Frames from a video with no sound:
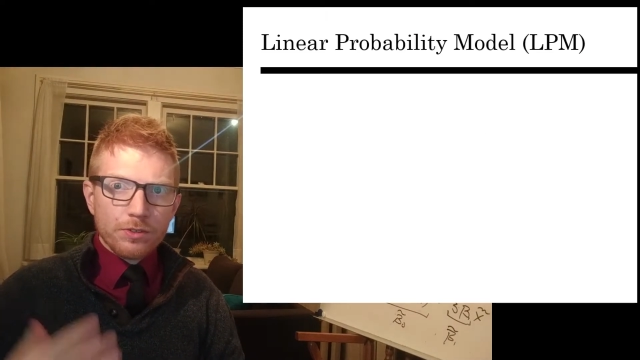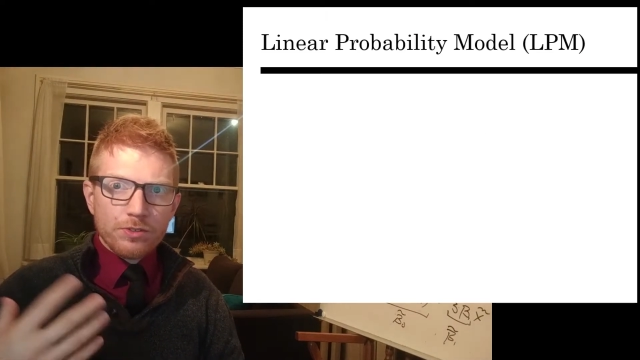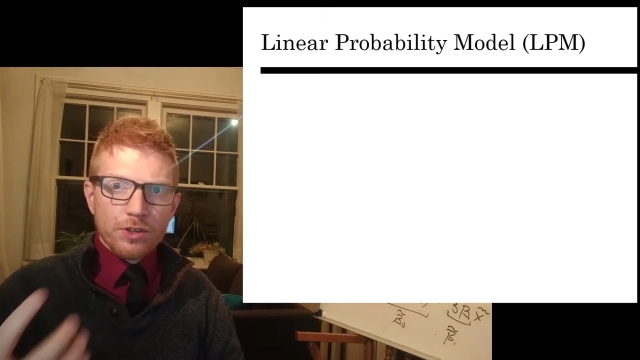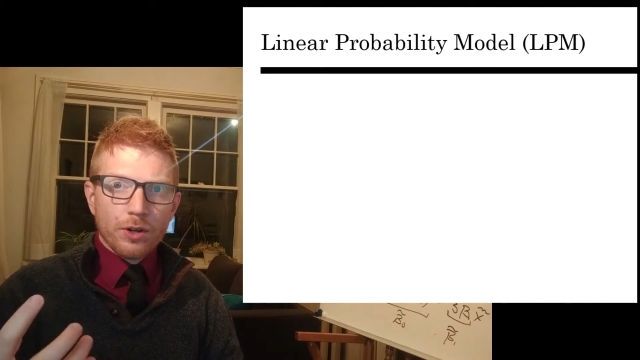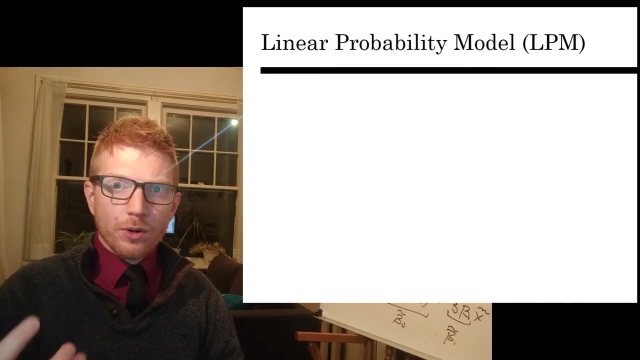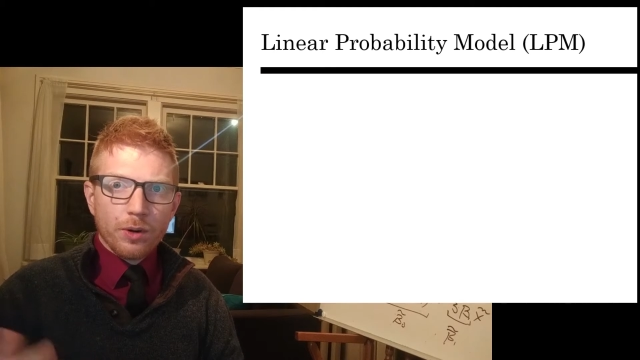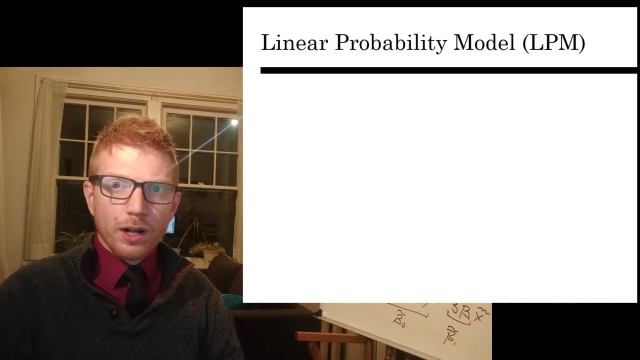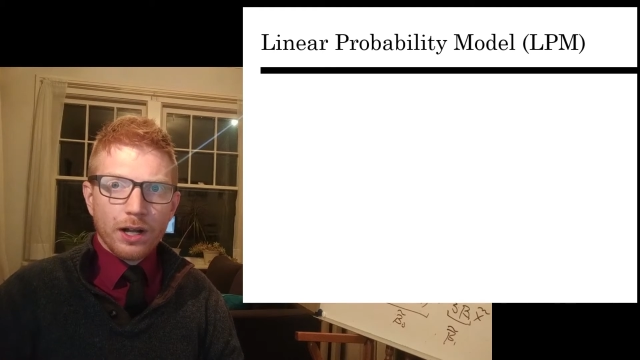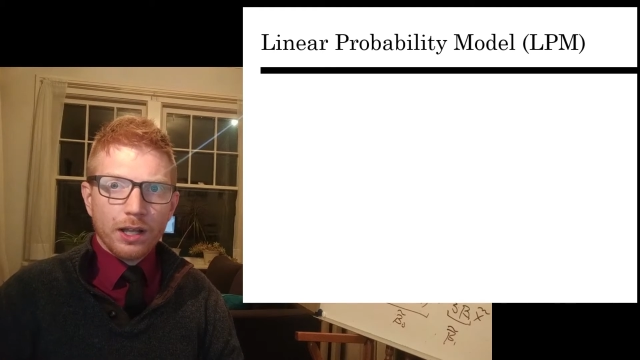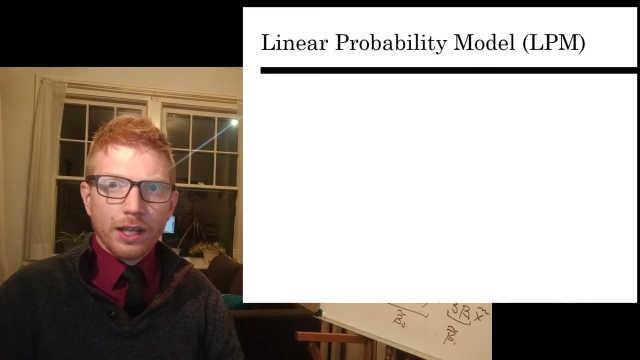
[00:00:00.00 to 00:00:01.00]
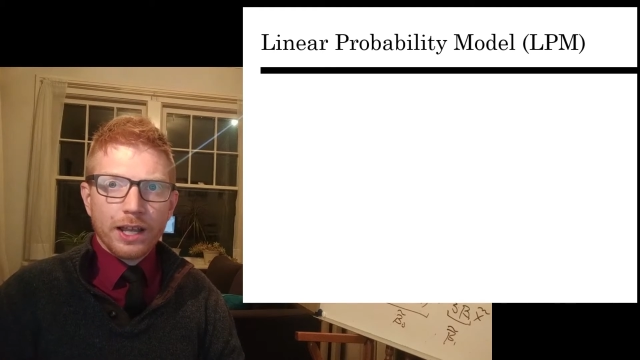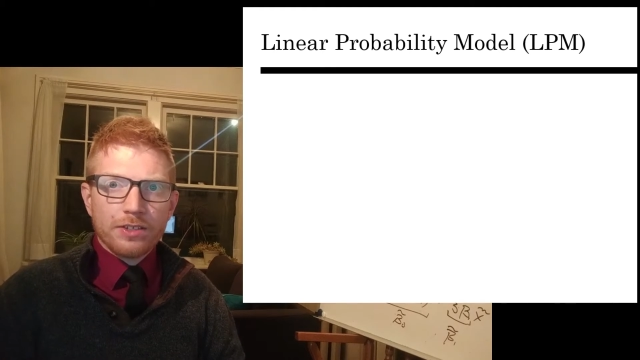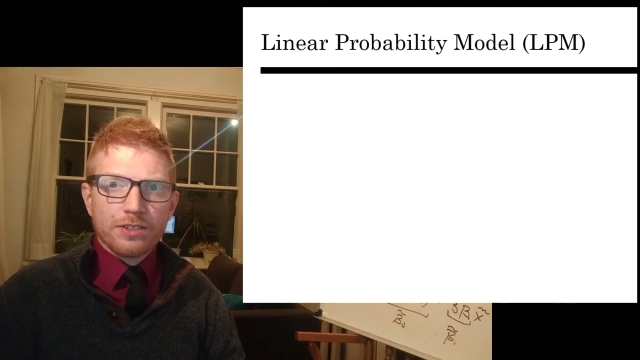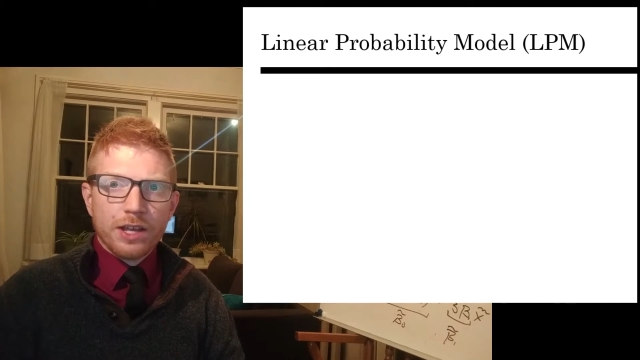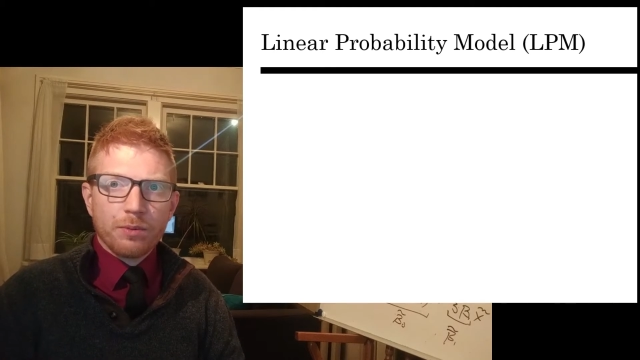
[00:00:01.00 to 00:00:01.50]
So like I
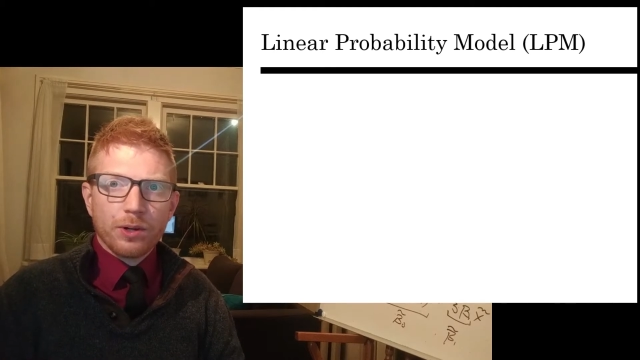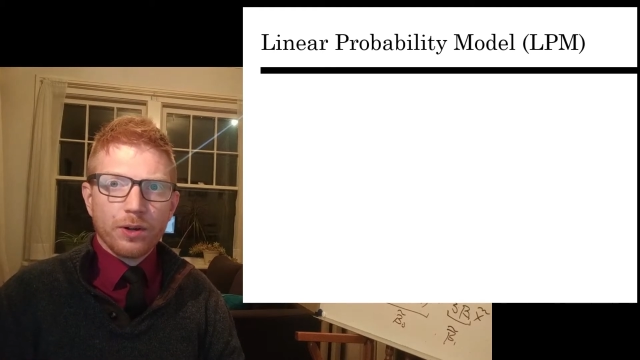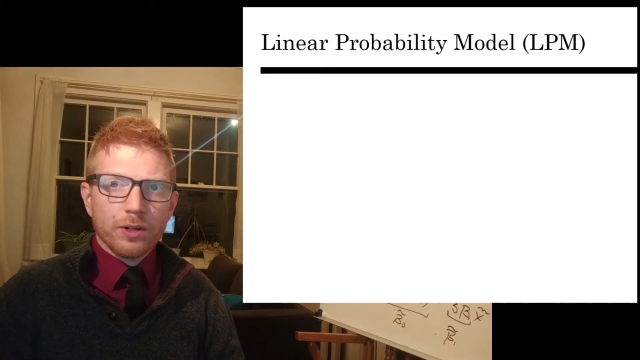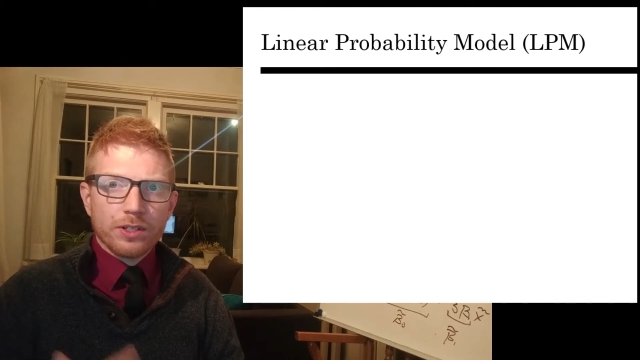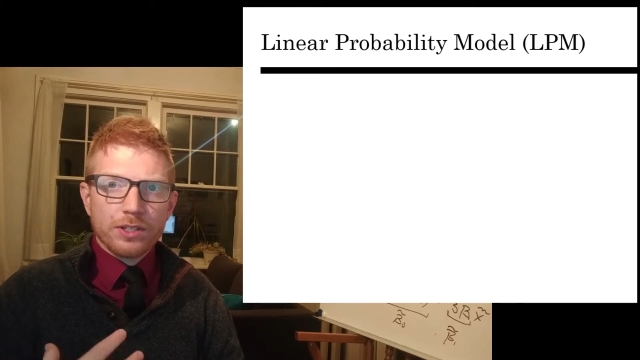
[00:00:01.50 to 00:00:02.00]
said, we're going